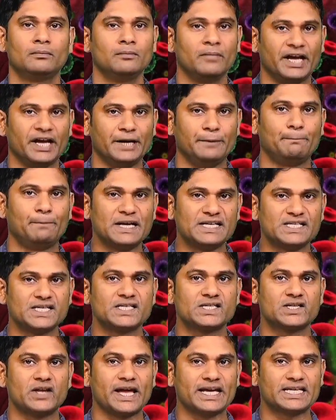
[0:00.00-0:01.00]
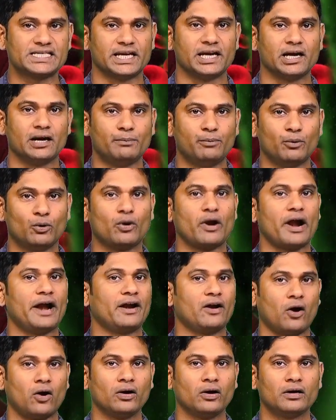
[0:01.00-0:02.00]
In places like Singapore
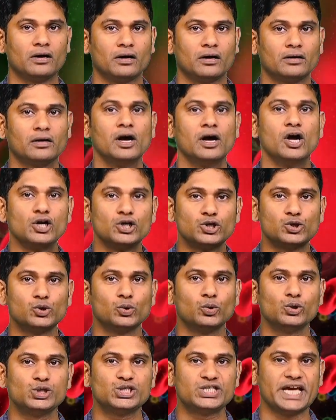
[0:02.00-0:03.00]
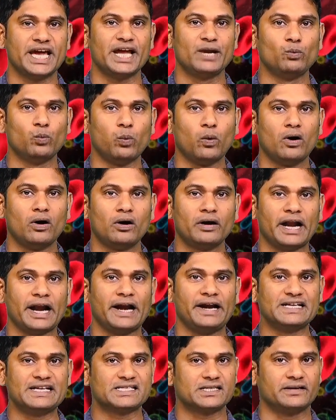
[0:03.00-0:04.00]
and Hong Kong, two JN1
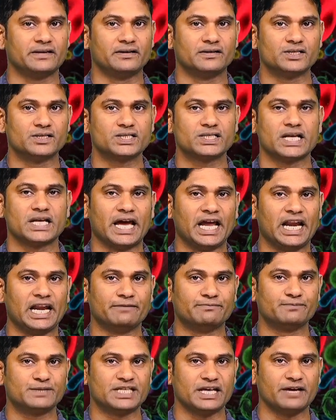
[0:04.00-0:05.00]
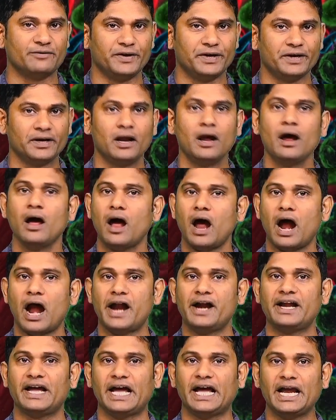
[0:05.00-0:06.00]
and descendants LF7 and
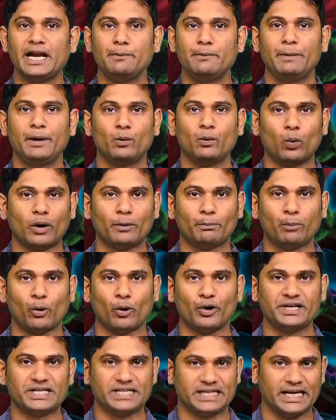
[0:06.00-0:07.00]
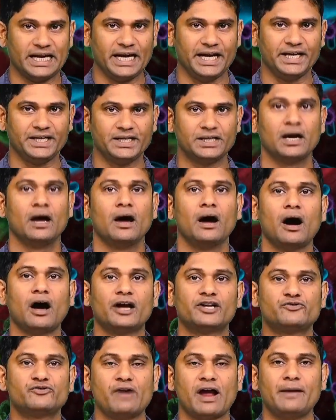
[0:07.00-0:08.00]
NB1.8 are
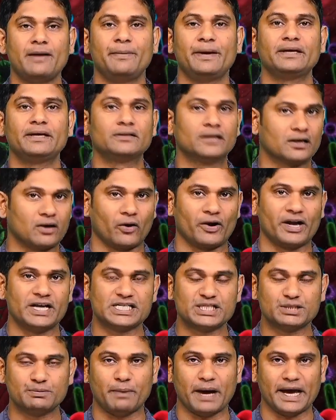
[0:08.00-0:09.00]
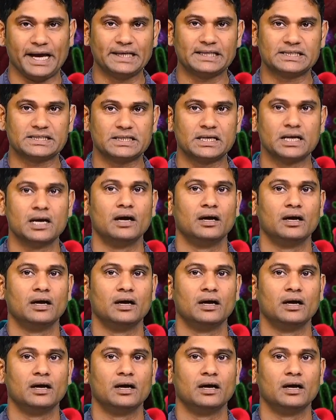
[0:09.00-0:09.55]
driving the current spikes.